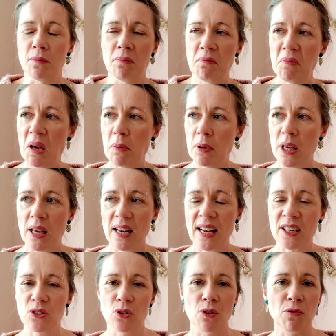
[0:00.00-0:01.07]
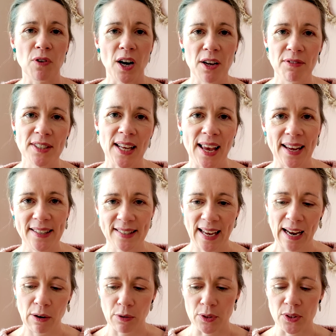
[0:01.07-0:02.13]
maybe an extra 5 to 8
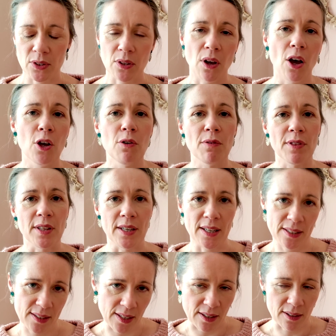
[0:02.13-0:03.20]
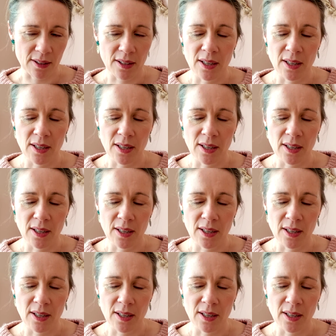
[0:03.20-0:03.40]
hours over the knitting.